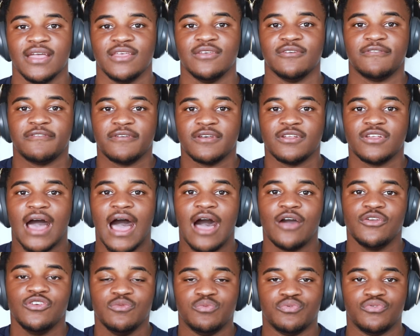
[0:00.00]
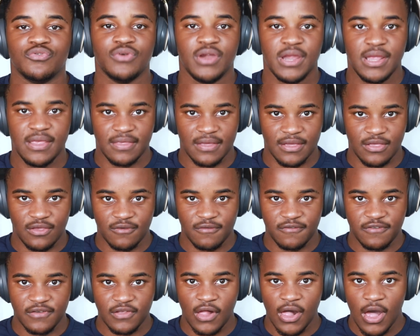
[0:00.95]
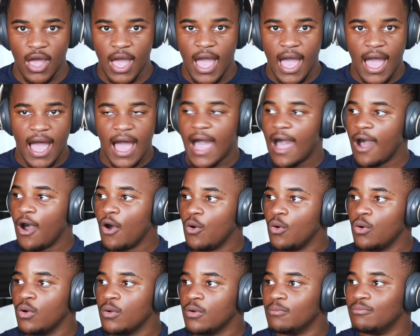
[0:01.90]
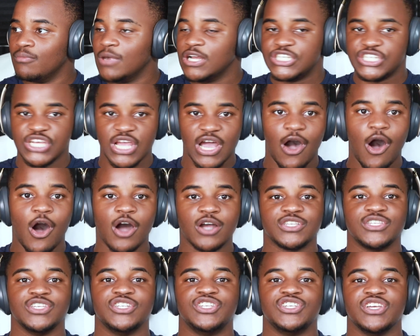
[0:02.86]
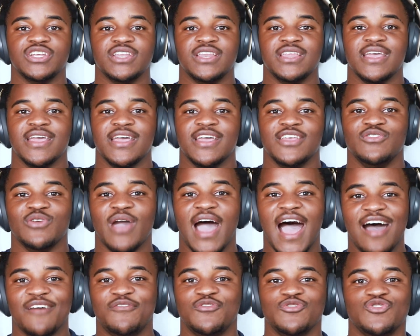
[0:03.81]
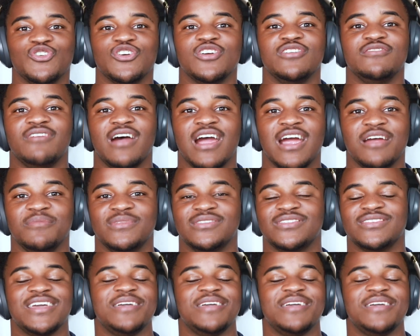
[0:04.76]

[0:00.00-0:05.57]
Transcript: You feel how you're breathing. You feel how much oxygen you have in your environment.